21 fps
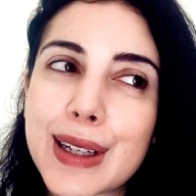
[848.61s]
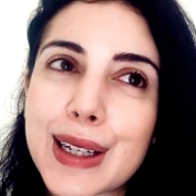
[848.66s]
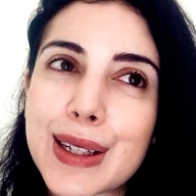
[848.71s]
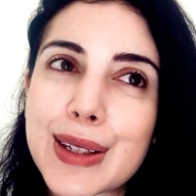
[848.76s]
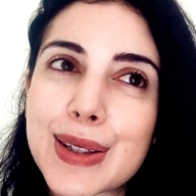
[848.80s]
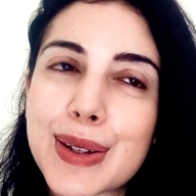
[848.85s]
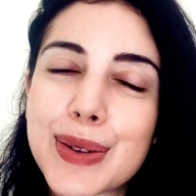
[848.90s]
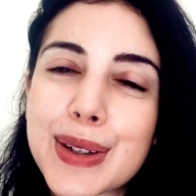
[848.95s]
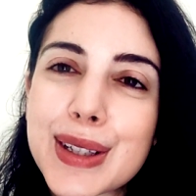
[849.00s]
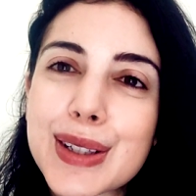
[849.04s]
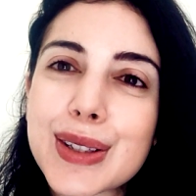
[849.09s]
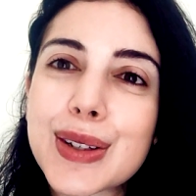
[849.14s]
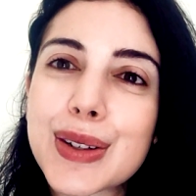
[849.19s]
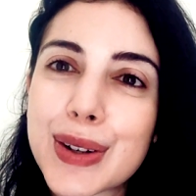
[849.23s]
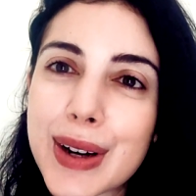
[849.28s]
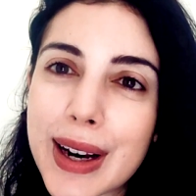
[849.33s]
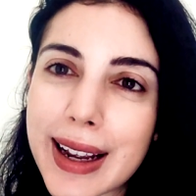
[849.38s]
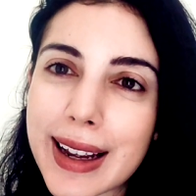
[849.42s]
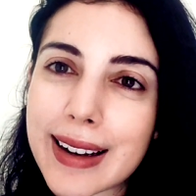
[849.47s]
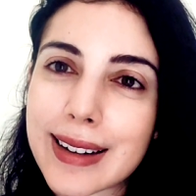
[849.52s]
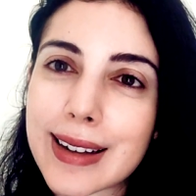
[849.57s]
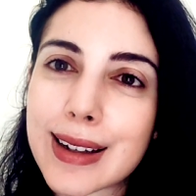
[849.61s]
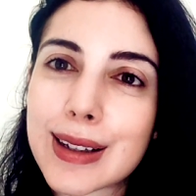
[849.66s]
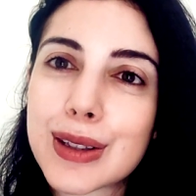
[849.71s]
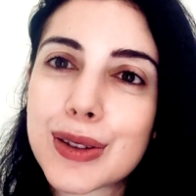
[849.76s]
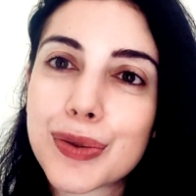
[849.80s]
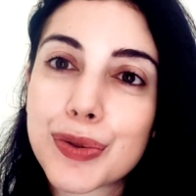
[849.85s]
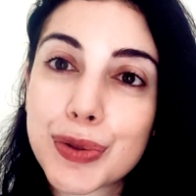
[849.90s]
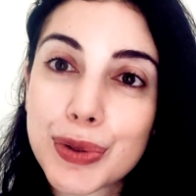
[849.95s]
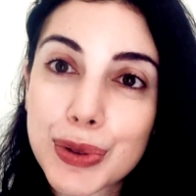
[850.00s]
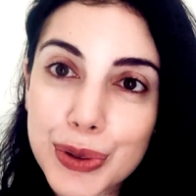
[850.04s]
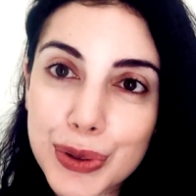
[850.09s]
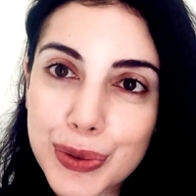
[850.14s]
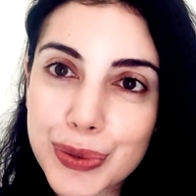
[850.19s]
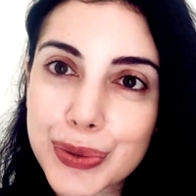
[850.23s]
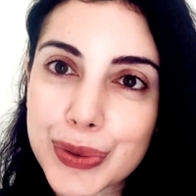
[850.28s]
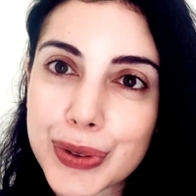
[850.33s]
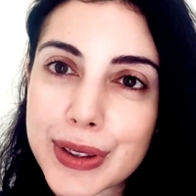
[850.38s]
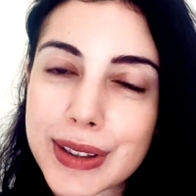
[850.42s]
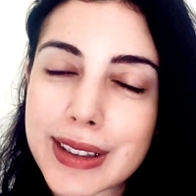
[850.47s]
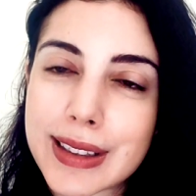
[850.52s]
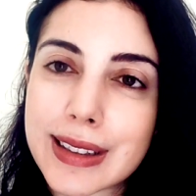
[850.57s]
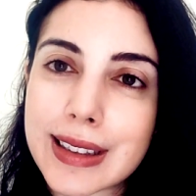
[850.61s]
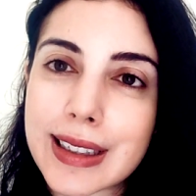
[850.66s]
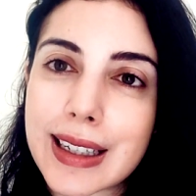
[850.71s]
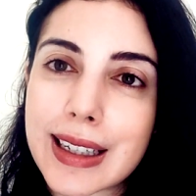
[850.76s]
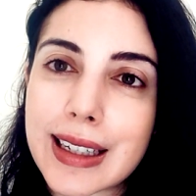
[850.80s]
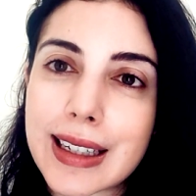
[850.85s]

So it's great. It's fruitful.